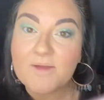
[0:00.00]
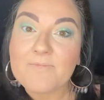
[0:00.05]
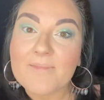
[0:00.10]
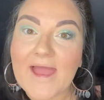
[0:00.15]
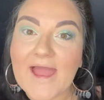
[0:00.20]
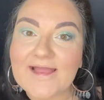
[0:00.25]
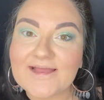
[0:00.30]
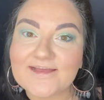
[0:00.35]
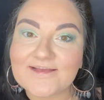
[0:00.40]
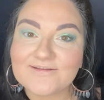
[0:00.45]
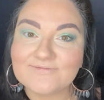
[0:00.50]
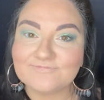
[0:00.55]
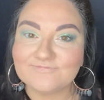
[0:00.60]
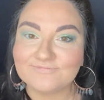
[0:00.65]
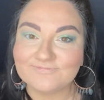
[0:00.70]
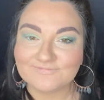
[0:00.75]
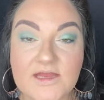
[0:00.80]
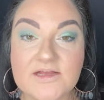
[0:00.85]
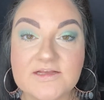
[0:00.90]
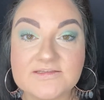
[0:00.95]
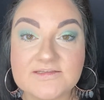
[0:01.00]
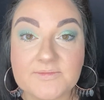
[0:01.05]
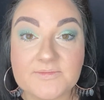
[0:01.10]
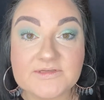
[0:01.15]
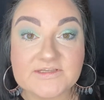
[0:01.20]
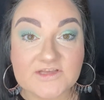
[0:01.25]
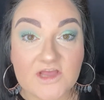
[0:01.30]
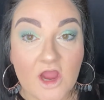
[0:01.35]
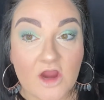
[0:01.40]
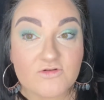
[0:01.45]
back. So
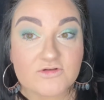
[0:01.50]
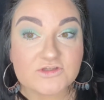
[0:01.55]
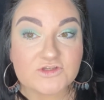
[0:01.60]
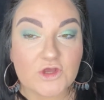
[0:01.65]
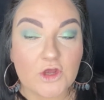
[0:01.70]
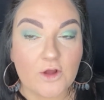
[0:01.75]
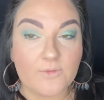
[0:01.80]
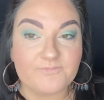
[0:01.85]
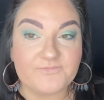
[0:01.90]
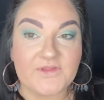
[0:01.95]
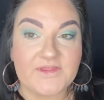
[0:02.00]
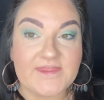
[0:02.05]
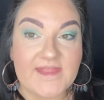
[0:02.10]
mascara's on.